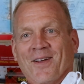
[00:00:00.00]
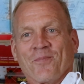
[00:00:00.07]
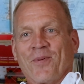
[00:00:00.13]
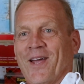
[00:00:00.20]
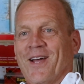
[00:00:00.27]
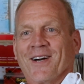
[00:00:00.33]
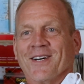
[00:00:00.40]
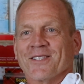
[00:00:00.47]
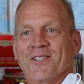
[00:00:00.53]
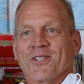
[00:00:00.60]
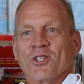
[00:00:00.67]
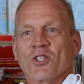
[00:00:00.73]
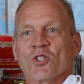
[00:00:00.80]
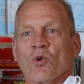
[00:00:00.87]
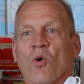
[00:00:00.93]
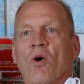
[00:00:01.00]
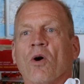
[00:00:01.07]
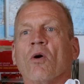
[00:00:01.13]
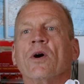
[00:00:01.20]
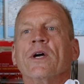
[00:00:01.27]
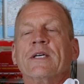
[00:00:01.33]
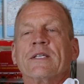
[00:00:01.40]
because the
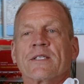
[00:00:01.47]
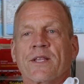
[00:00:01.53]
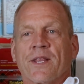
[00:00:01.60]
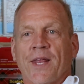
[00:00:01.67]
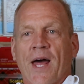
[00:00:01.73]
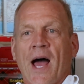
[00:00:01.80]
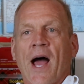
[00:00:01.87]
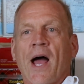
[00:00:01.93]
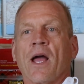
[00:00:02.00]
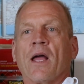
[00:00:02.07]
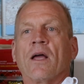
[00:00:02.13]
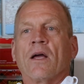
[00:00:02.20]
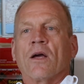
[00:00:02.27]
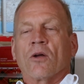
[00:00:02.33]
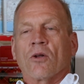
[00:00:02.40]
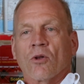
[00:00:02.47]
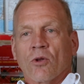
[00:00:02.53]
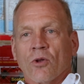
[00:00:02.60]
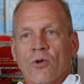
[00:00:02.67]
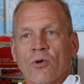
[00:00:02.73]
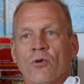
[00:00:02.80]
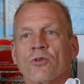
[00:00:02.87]
soil is that
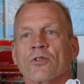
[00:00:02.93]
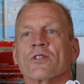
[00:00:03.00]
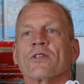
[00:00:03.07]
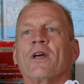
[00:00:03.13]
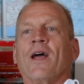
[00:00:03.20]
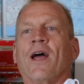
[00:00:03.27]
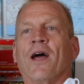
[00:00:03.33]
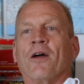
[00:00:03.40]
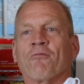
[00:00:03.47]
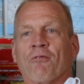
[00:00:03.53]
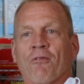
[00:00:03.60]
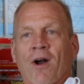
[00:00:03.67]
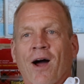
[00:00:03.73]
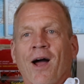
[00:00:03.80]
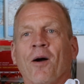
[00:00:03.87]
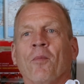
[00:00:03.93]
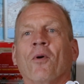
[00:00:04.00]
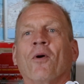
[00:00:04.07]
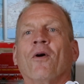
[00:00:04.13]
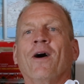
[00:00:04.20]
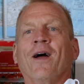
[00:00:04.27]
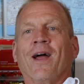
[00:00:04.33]
loose and
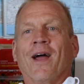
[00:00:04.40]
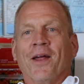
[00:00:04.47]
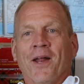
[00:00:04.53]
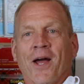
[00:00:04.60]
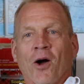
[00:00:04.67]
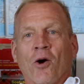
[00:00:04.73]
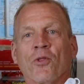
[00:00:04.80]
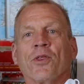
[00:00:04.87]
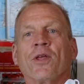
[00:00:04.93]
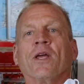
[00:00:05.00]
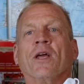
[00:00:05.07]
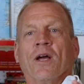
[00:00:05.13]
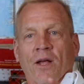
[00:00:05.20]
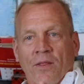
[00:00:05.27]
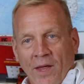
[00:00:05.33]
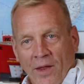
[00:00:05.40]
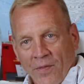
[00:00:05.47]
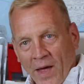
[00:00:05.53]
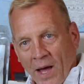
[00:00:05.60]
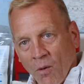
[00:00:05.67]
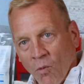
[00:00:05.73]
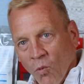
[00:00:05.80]
friable and healthy
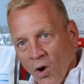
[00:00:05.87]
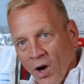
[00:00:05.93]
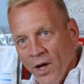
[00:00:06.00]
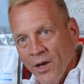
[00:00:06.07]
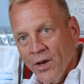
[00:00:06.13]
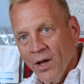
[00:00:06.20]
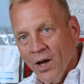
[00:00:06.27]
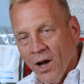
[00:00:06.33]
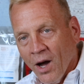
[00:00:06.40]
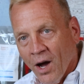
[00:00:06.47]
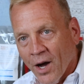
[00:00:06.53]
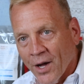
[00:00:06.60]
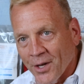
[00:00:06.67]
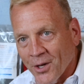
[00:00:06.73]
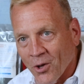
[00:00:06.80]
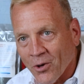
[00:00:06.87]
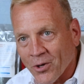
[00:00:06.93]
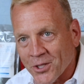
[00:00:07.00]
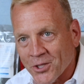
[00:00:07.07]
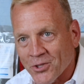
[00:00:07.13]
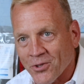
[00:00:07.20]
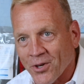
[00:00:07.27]
that one honey
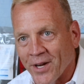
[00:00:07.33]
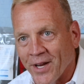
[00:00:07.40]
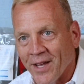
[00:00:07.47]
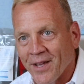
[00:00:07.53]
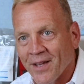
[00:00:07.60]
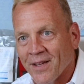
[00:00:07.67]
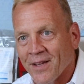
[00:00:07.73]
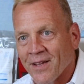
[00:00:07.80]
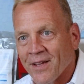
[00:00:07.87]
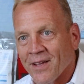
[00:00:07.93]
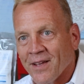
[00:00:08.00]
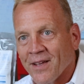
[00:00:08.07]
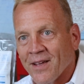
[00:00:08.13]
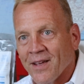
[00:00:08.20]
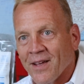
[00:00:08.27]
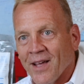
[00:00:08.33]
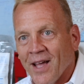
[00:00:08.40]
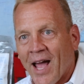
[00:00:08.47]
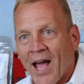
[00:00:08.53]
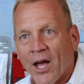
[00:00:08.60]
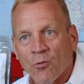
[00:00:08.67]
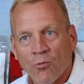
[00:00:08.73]
locust tree
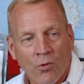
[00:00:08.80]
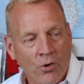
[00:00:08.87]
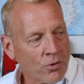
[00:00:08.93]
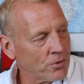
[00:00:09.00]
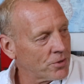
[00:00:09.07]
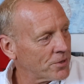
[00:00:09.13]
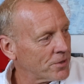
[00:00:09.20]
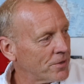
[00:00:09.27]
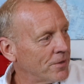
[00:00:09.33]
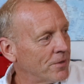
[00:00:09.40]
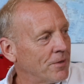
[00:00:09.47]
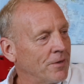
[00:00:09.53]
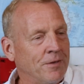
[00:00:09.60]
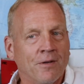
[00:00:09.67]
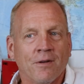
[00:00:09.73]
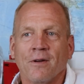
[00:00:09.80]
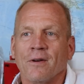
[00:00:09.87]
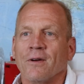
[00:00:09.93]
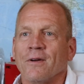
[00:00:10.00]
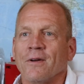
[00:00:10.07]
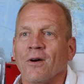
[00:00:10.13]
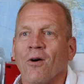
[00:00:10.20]
had roots
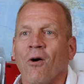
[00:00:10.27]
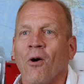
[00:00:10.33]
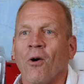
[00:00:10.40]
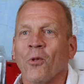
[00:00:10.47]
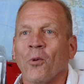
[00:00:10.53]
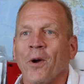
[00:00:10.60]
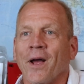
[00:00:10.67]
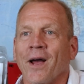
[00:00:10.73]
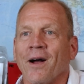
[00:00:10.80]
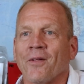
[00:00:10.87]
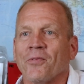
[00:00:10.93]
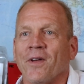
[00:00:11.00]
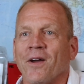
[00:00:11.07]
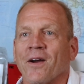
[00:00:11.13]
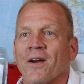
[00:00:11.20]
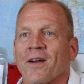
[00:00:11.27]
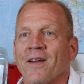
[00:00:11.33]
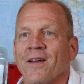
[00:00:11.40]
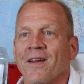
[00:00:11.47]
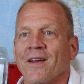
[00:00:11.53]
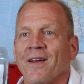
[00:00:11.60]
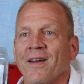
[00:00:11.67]
all the way out there.
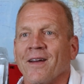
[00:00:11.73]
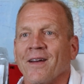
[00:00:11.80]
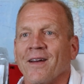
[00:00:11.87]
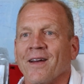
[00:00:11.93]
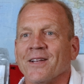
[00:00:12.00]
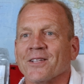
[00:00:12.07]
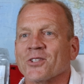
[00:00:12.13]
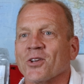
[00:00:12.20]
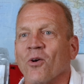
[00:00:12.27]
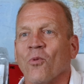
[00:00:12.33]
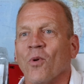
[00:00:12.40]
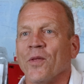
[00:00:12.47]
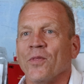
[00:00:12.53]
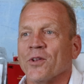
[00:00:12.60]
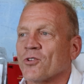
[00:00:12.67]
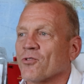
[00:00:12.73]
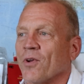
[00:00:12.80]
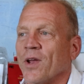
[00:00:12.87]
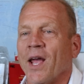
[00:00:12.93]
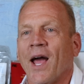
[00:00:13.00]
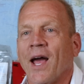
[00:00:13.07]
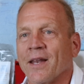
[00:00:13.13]
And so when the
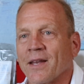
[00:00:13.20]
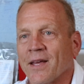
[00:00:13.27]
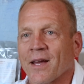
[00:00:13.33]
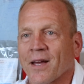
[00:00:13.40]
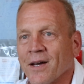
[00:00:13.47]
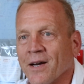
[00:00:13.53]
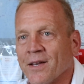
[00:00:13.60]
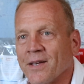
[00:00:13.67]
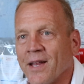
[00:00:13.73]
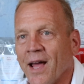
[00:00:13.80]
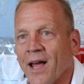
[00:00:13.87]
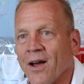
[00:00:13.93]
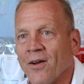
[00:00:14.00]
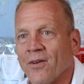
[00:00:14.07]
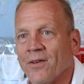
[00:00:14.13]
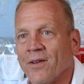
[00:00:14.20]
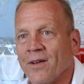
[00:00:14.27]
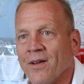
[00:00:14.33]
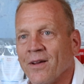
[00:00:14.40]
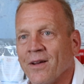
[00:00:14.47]
tree had to get cut down,